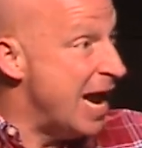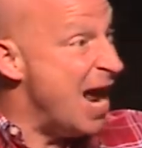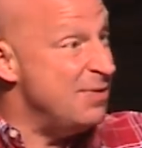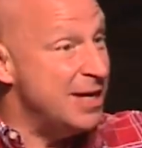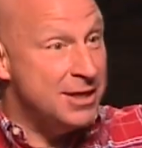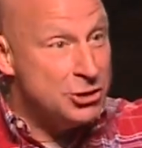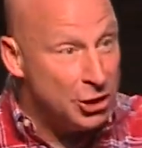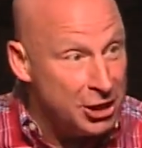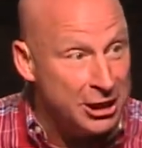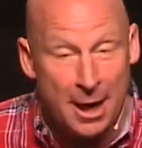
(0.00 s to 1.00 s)
and then
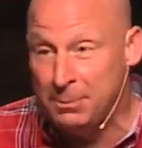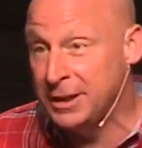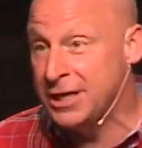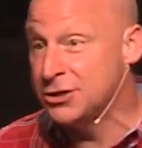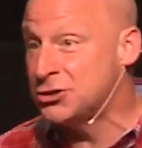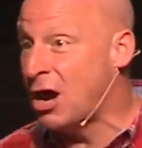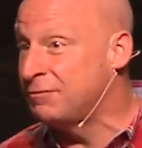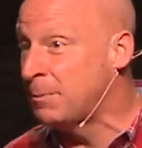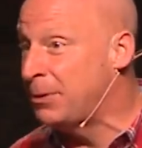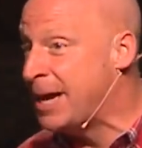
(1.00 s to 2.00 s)
took a couple of years
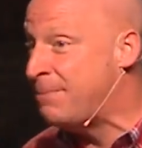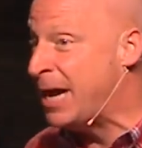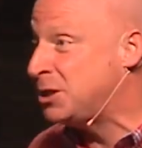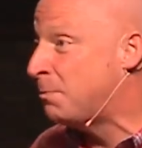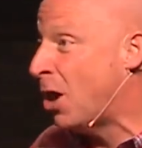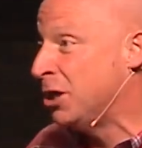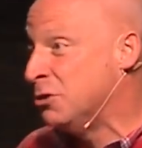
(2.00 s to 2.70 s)
off to play baseball